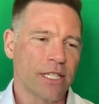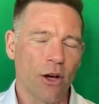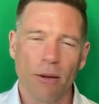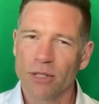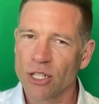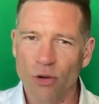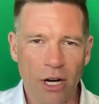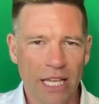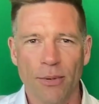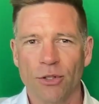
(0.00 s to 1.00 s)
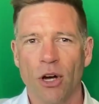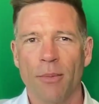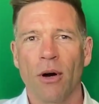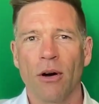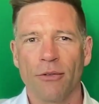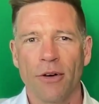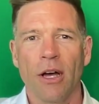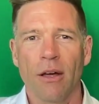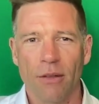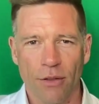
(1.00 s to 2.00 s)
So I'm just trying to keep on top of
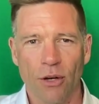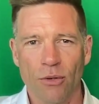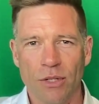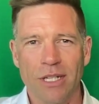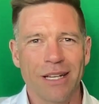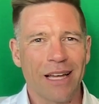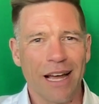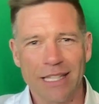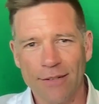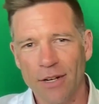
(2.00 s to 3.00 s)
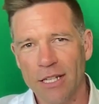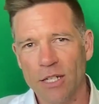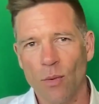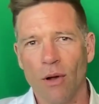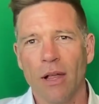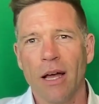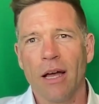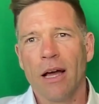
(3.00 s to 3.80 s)
those activities as well.